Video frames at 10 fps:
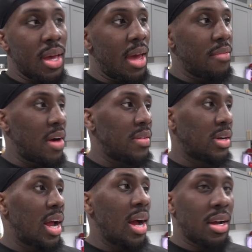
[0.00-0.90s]
at 5
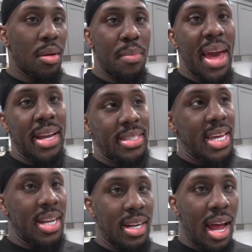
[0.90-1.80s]
o'clock, come back, it's
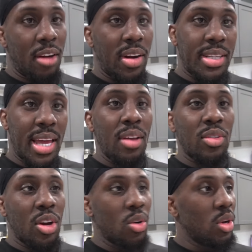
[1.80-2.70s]
8 o'clock right now,
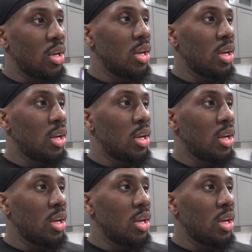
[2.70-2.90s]
so